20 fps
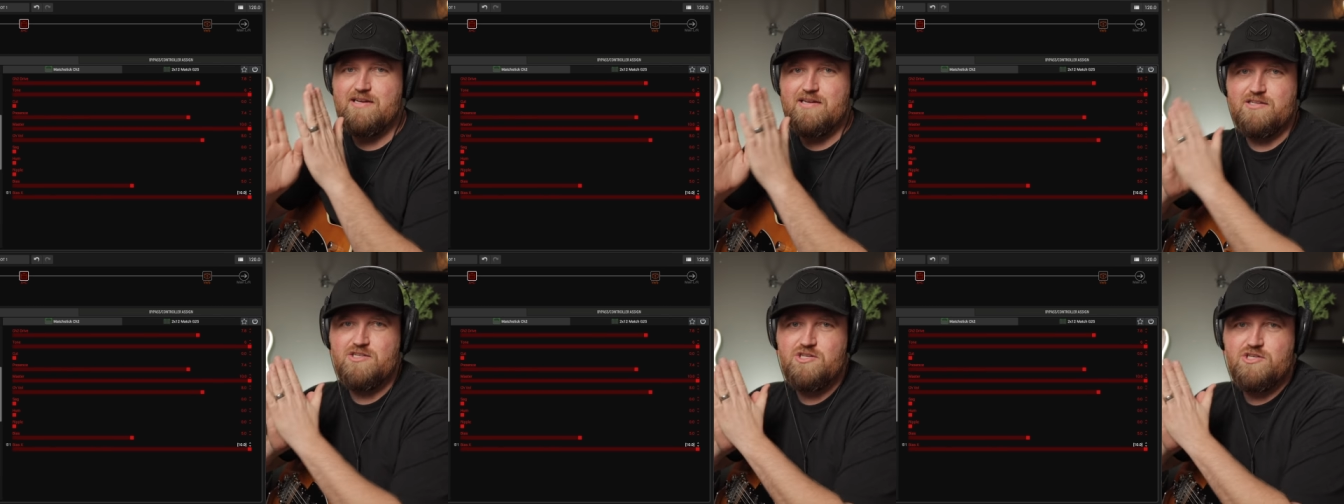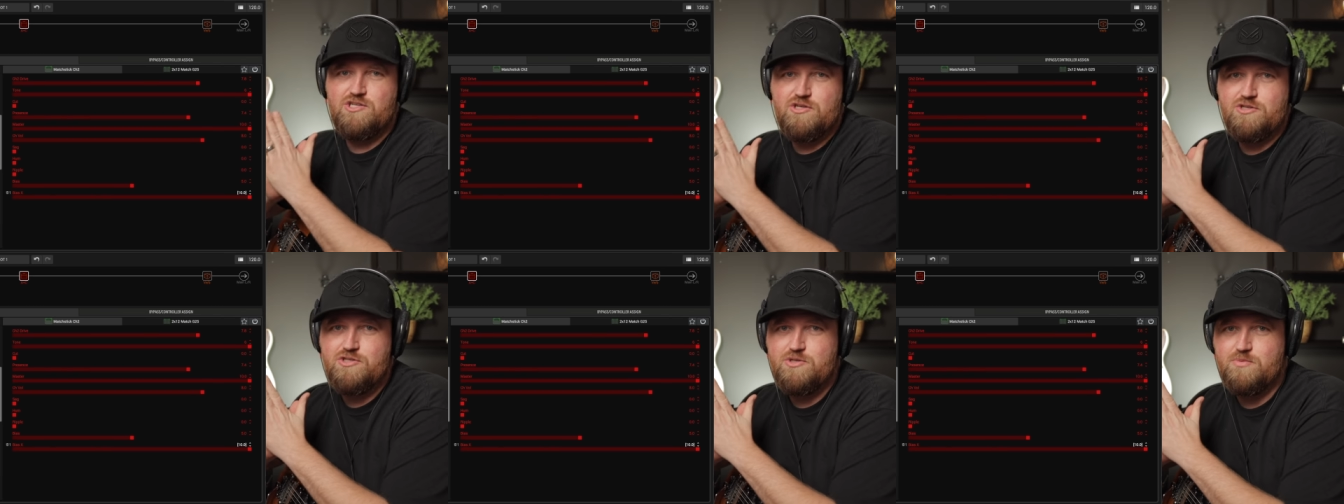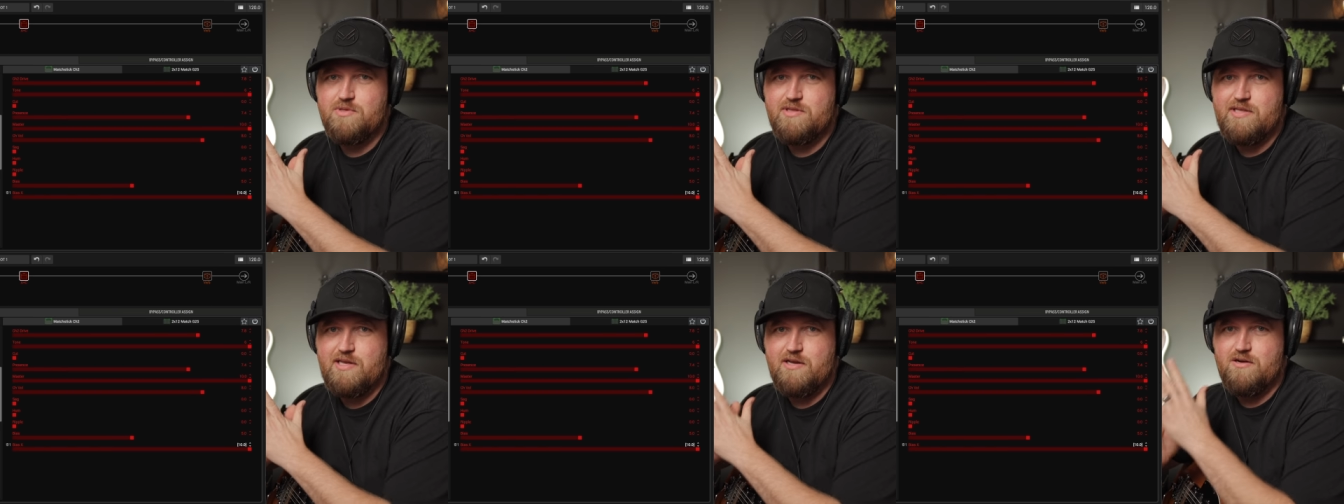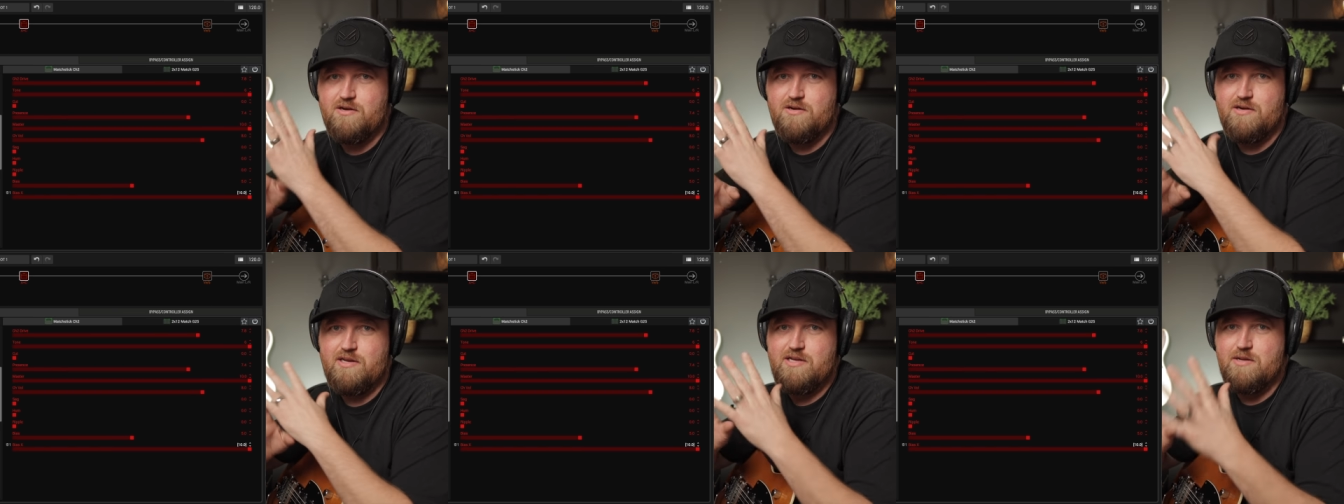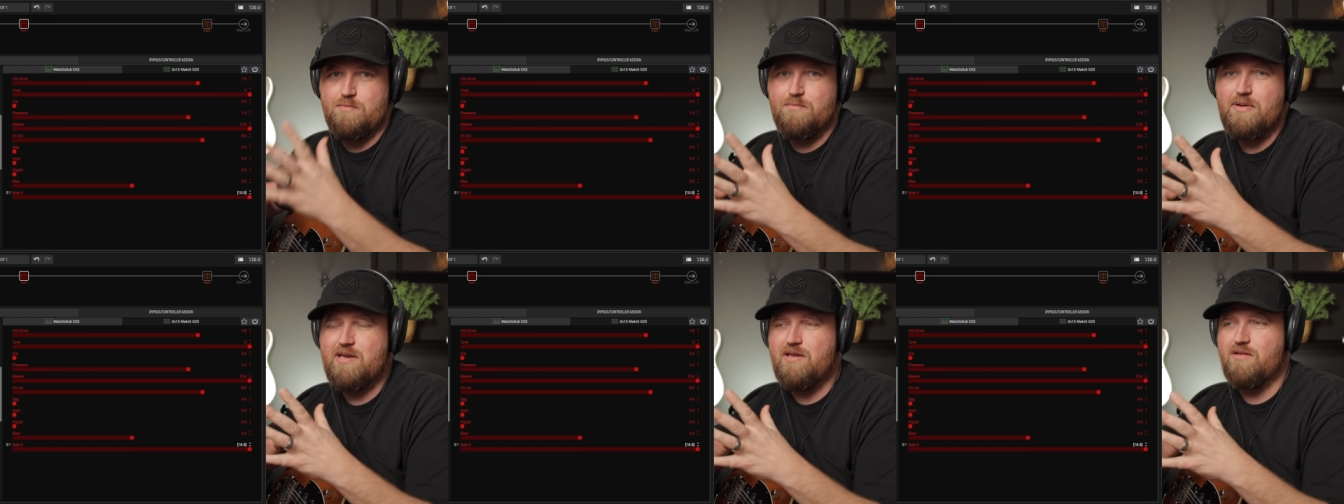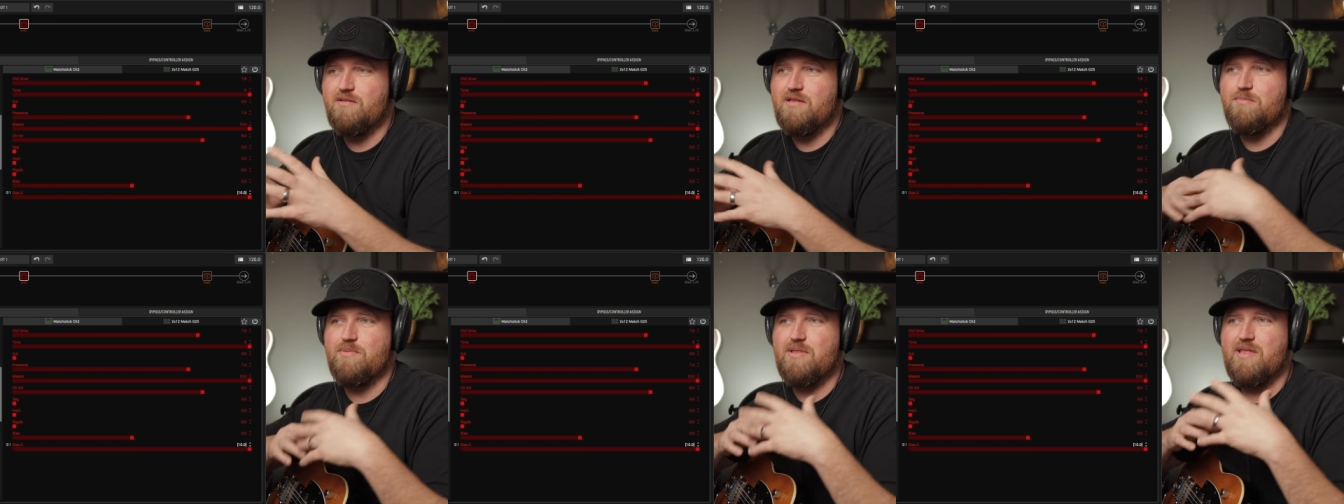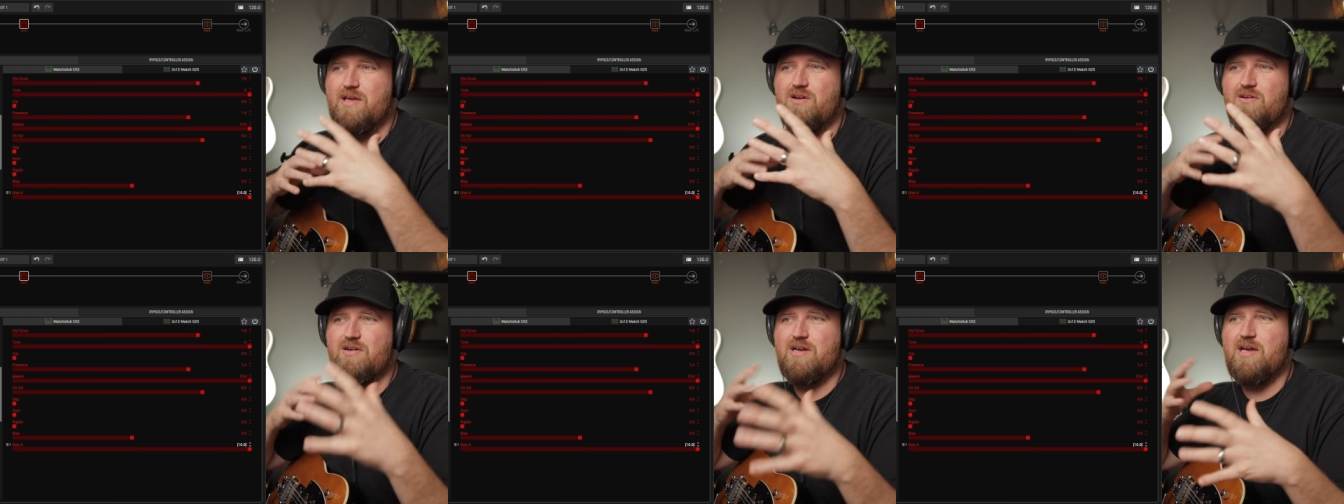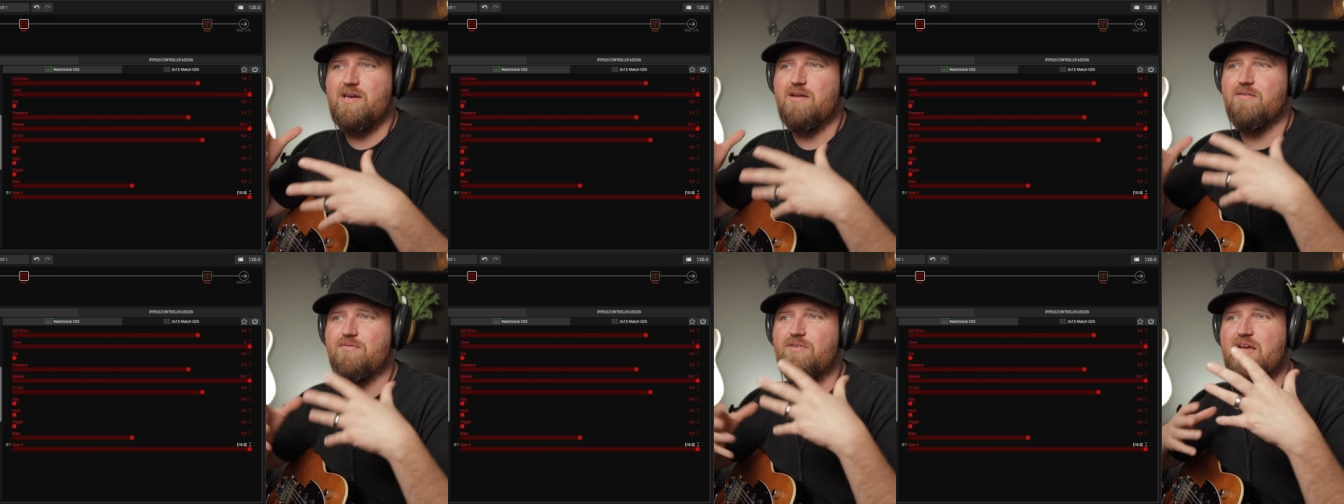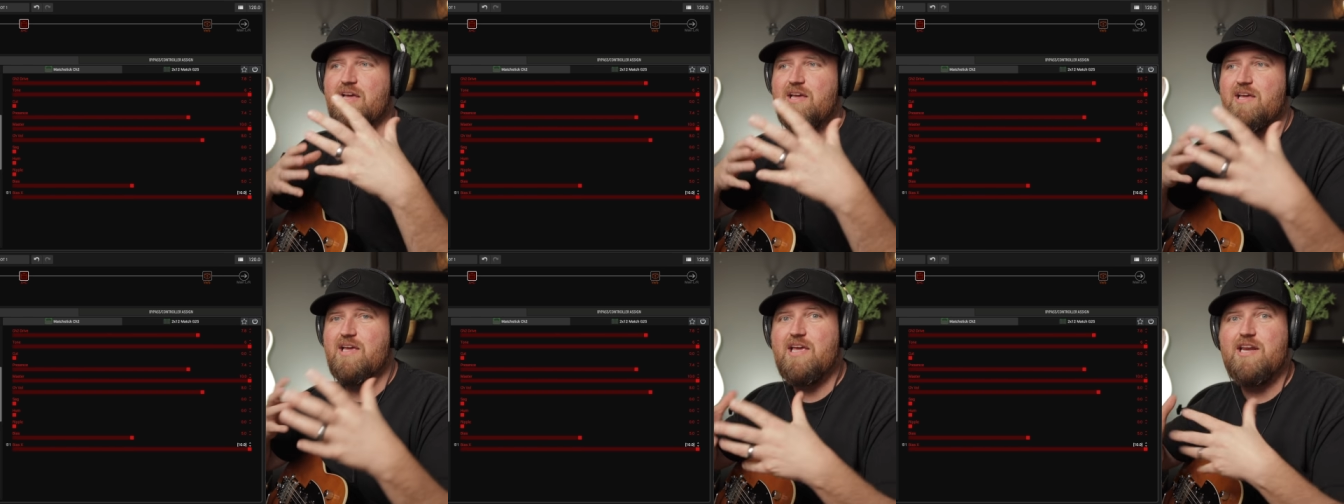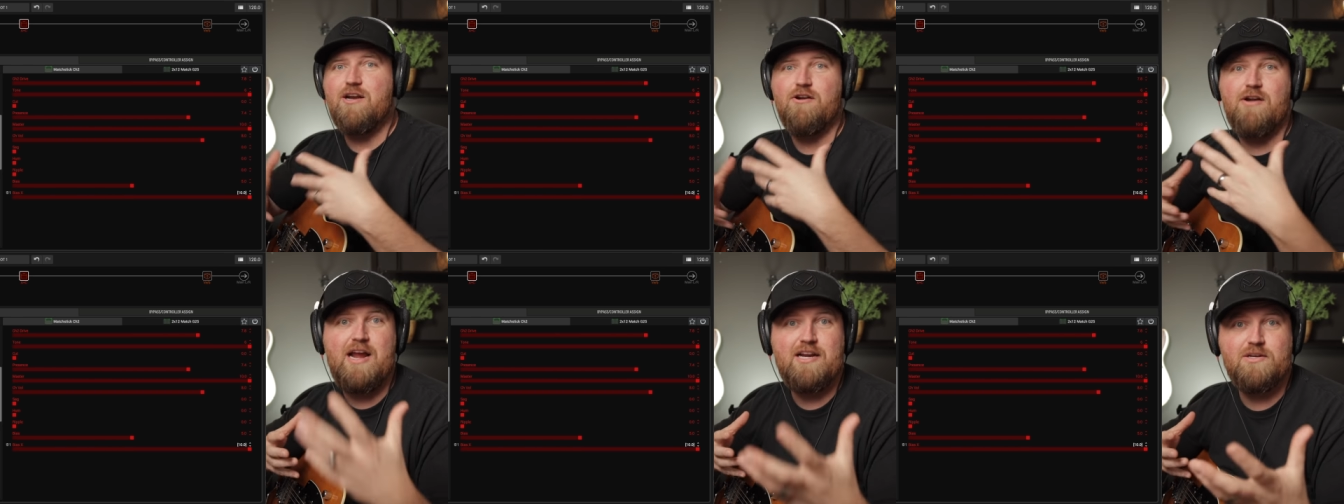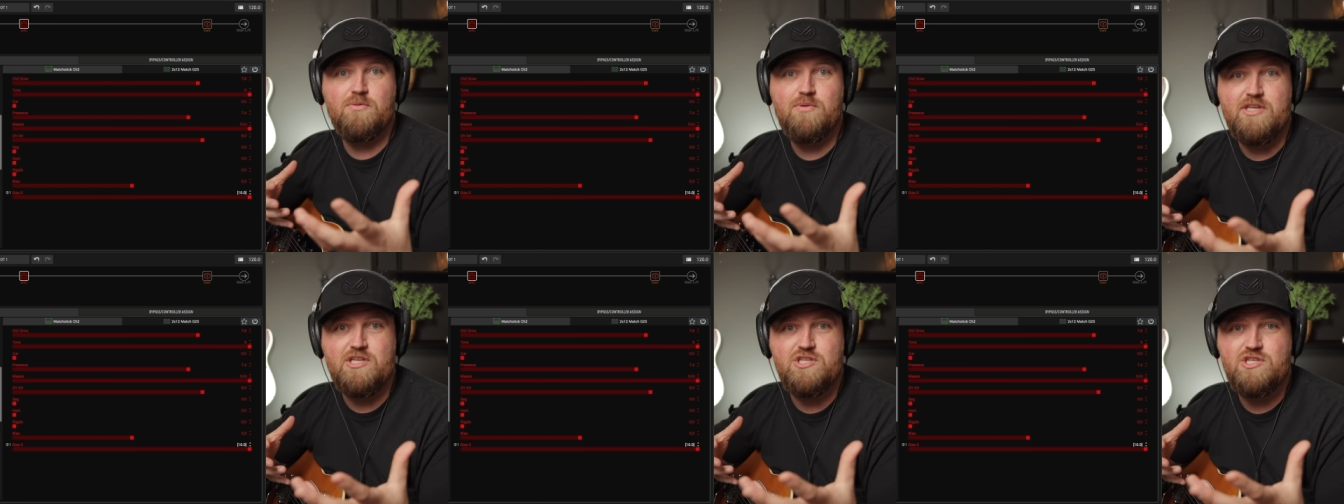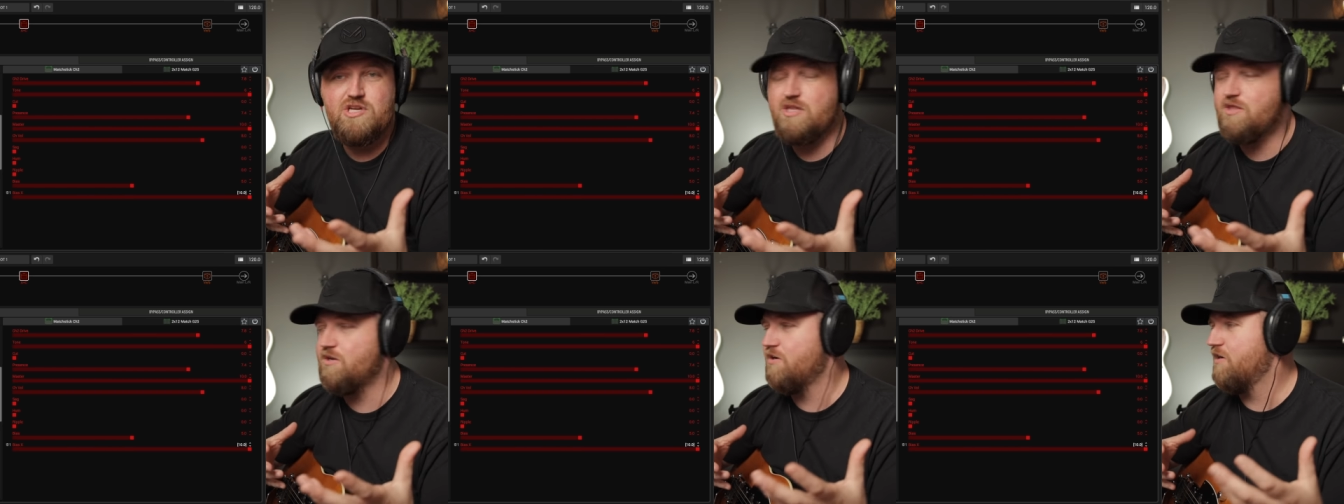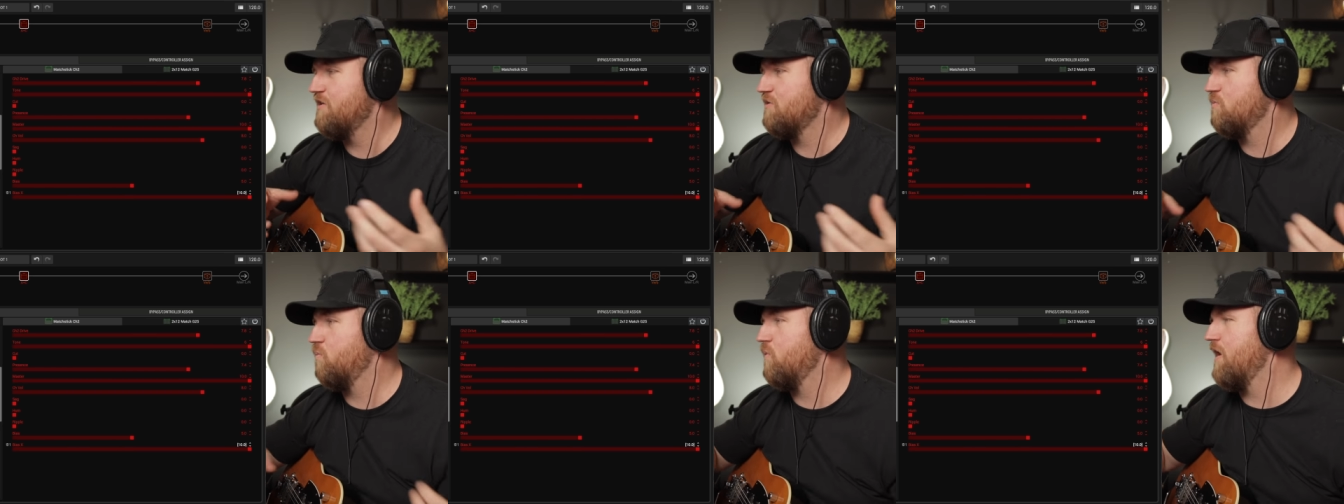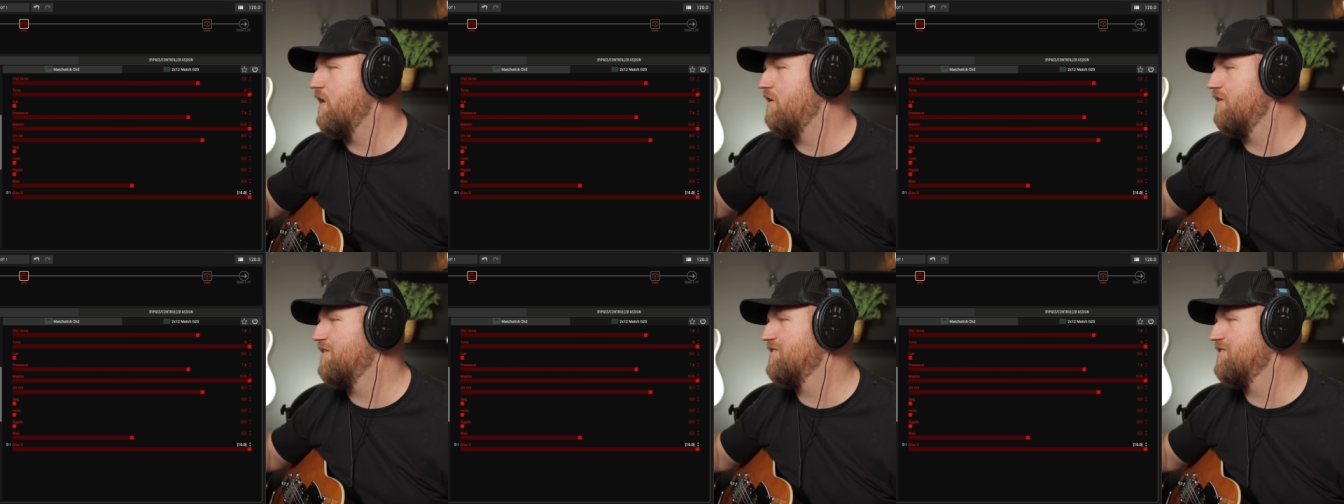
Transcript: I just showed you what they are independently, but they all kind of interact with each other as well.